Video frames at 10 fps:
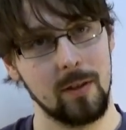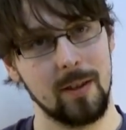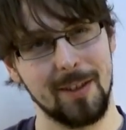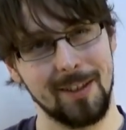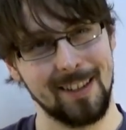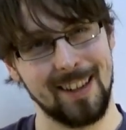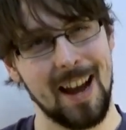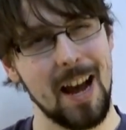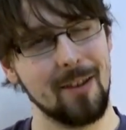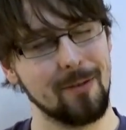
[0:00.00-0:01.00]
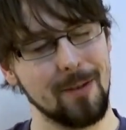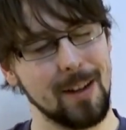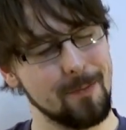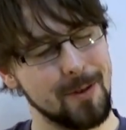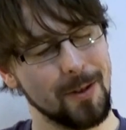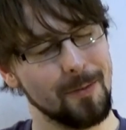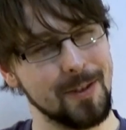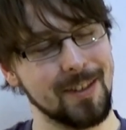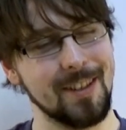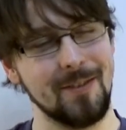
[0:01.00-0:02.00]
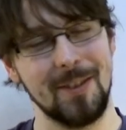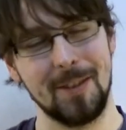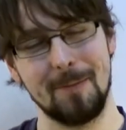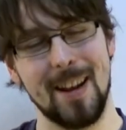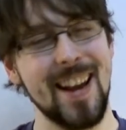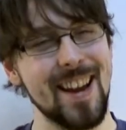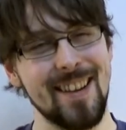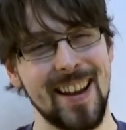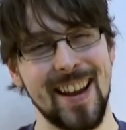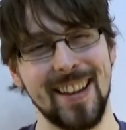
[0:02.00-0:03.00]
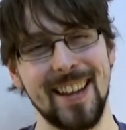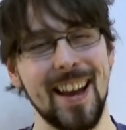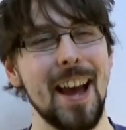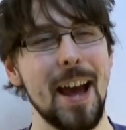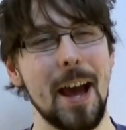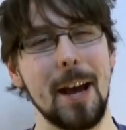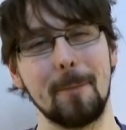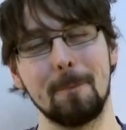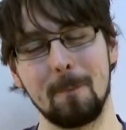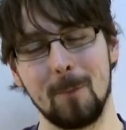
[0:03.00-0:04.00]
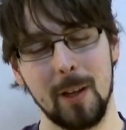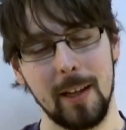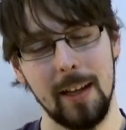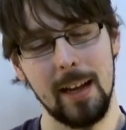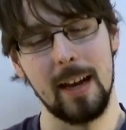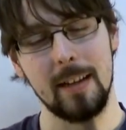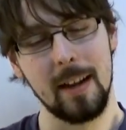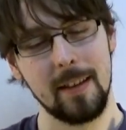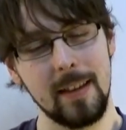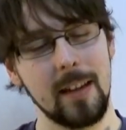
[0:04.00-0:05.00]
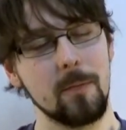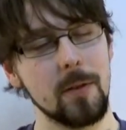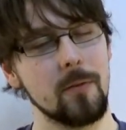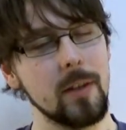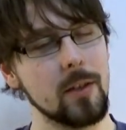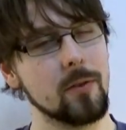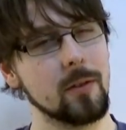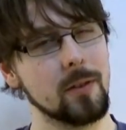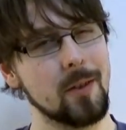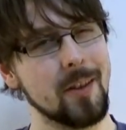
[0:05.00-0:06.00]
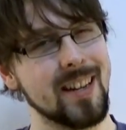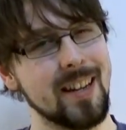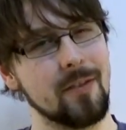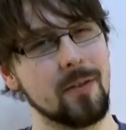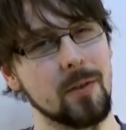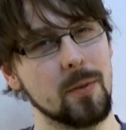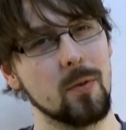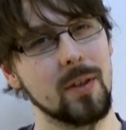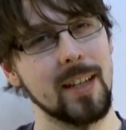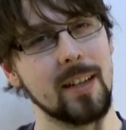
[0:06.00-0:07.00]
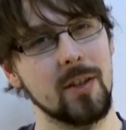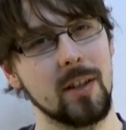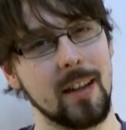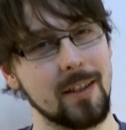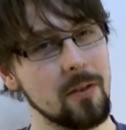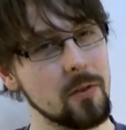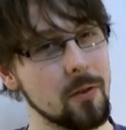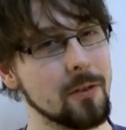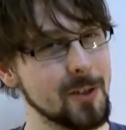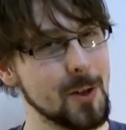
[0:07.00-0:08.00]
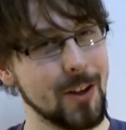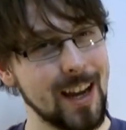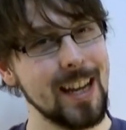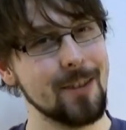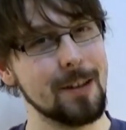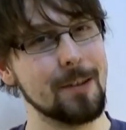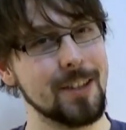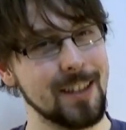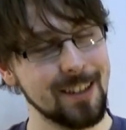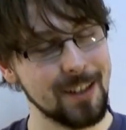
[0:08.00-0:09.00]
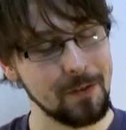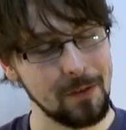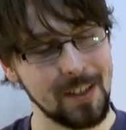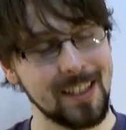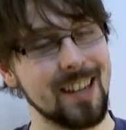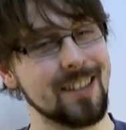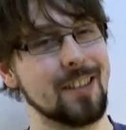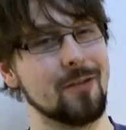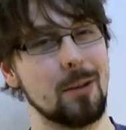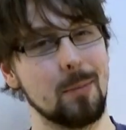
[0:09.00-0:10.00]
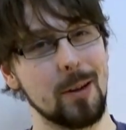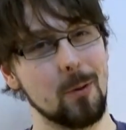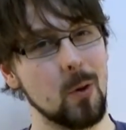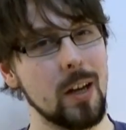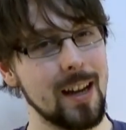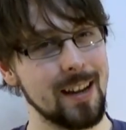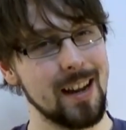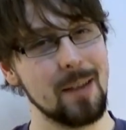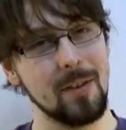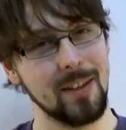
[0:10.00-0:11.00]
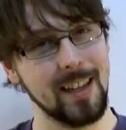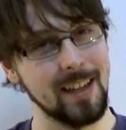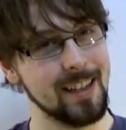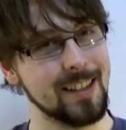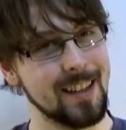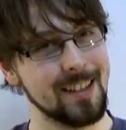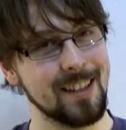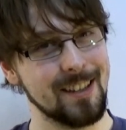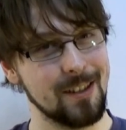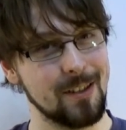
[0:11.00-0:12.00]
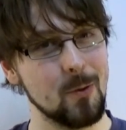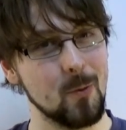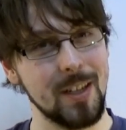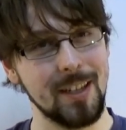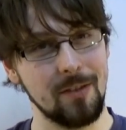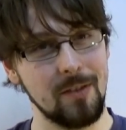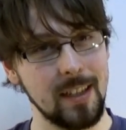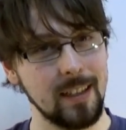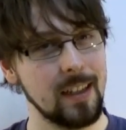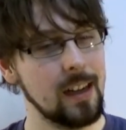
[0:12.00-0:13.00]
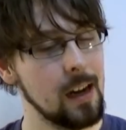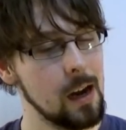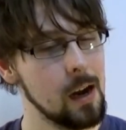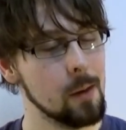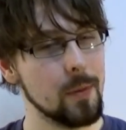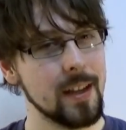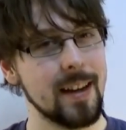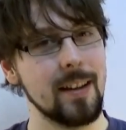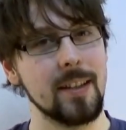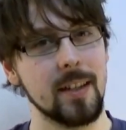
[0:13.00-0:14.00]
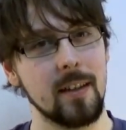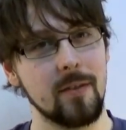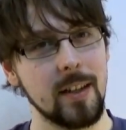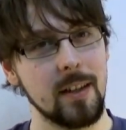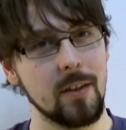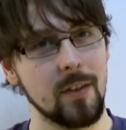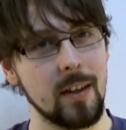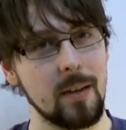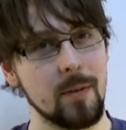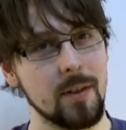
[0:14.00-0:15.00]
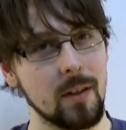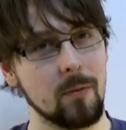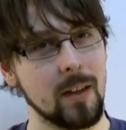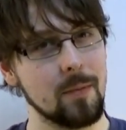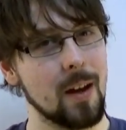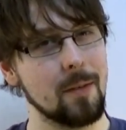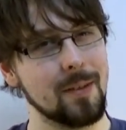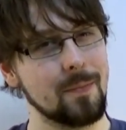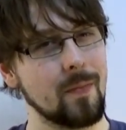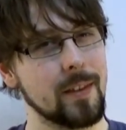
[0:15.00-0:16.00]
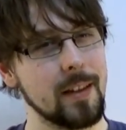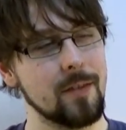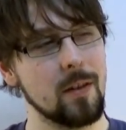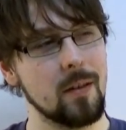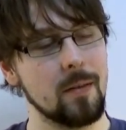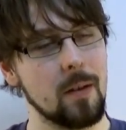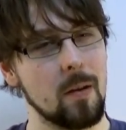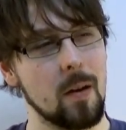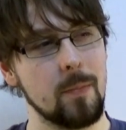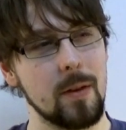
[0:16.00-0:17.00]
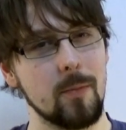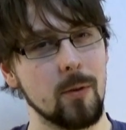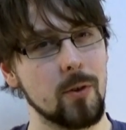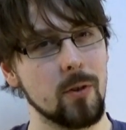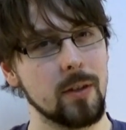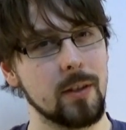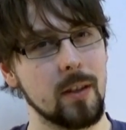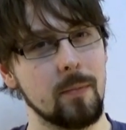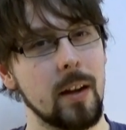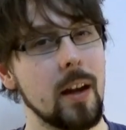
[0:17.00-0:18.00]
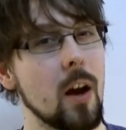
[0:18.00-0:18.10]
It's like a half rhyme, which always confuses my head. And I think I would really struggle to do that if there was more tension. I still struggle to do it anyway, because he does have a fantastic vibrato, and emulating it is no easy feat. But that is an advantage of the hybrids, and when I'm kind of a bit more drawn to them.